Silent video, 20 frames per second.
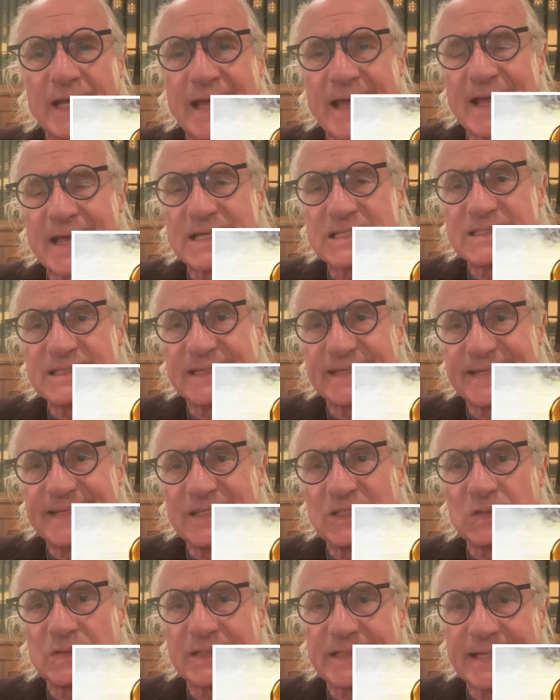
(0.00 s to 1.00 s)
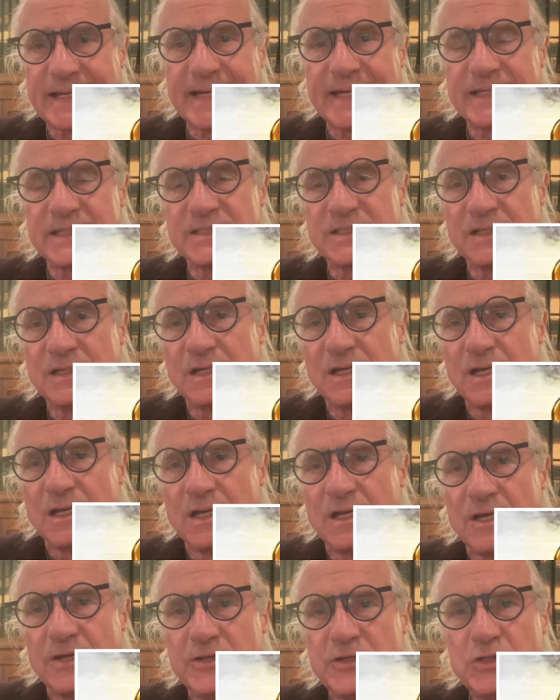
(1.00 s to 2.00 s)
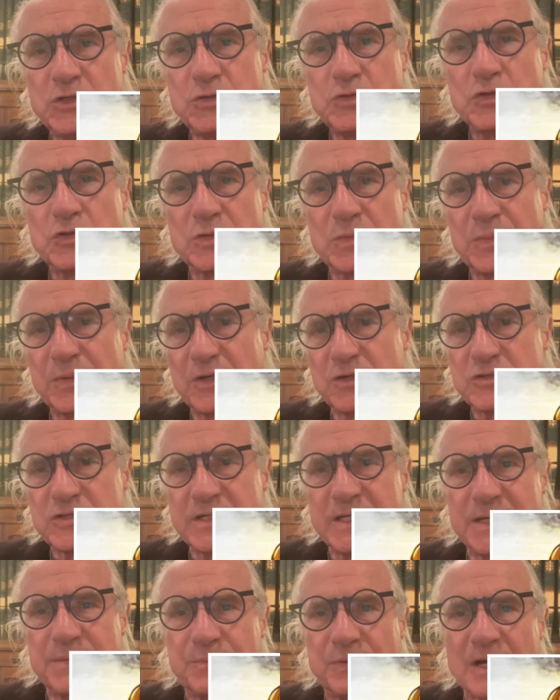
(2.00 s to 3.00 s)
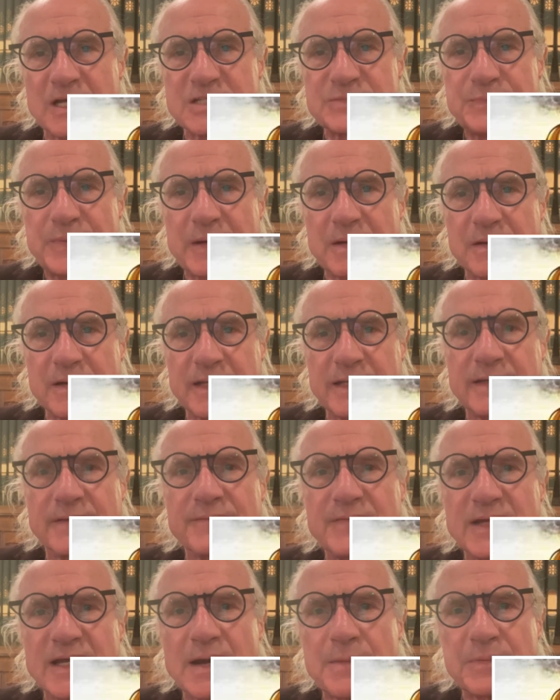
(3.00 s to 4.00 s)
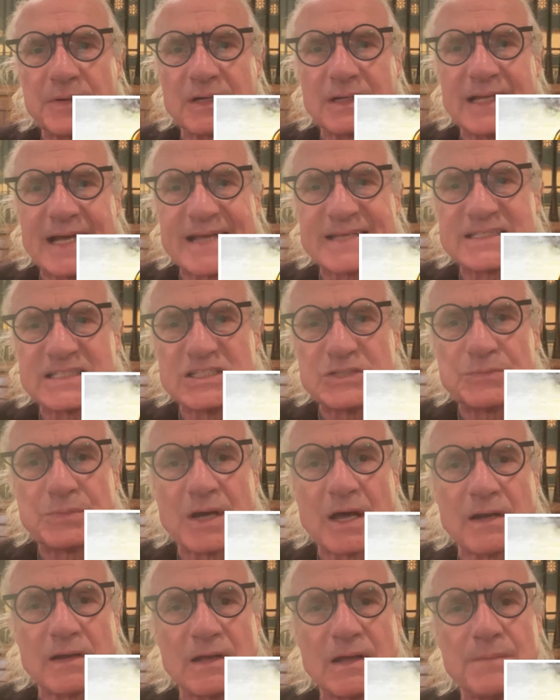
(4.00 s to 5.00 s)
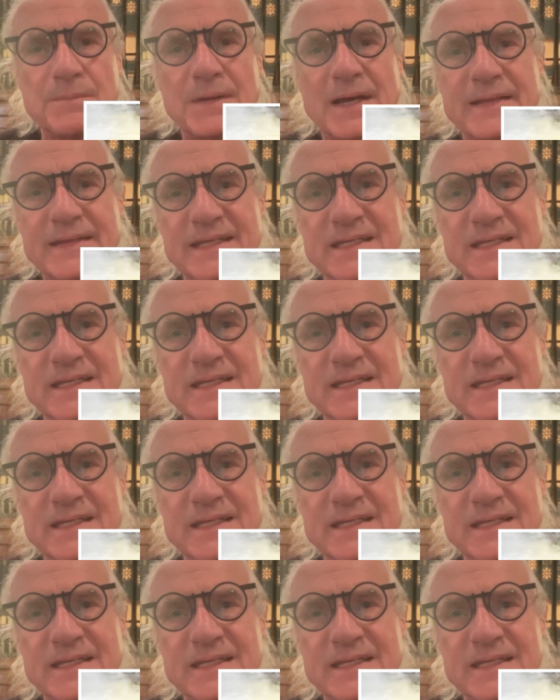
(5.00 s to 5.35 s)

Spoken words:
as the Gilded Age, due to the burgeoning prosperity of the upper classes brought on by the